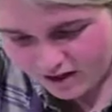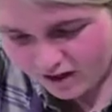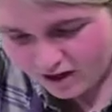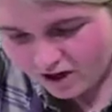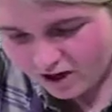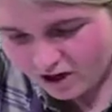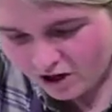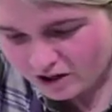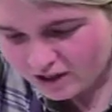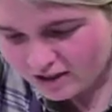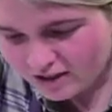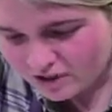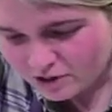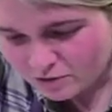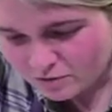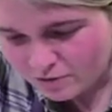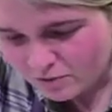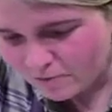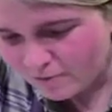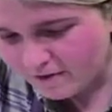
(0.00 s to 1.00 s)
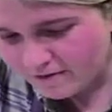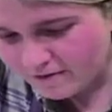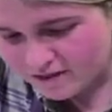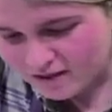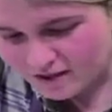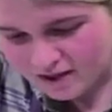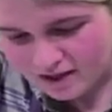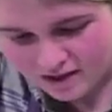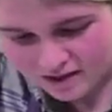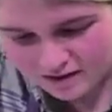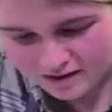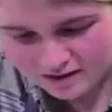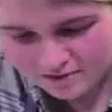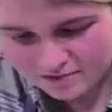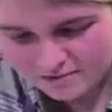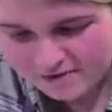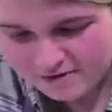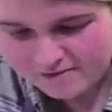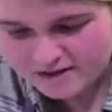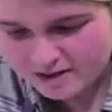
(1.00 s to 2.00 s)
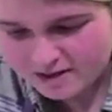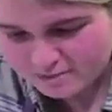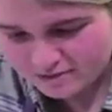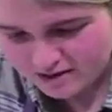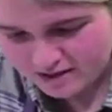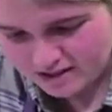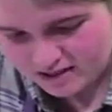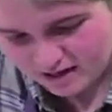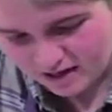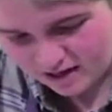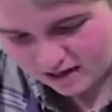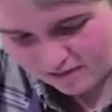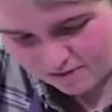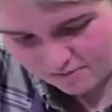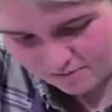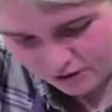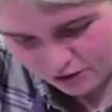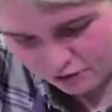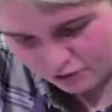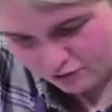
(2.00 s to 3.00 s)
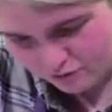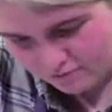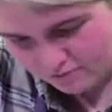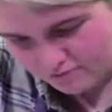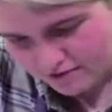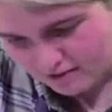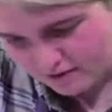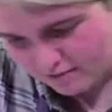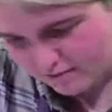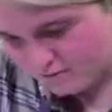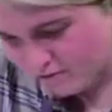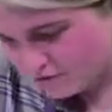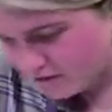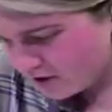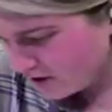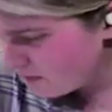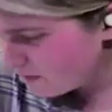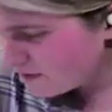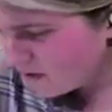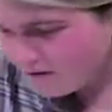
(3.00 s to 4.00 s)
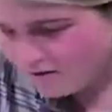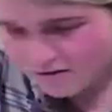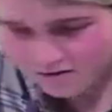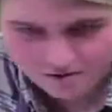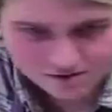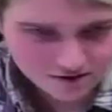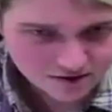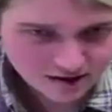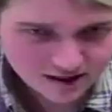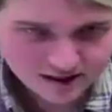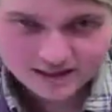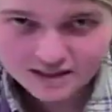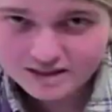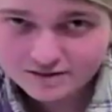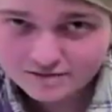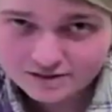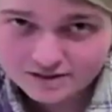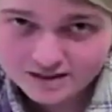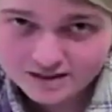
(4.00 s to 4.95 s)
Holly, so what we've done, we've separated out our mushrooms, put them all in at different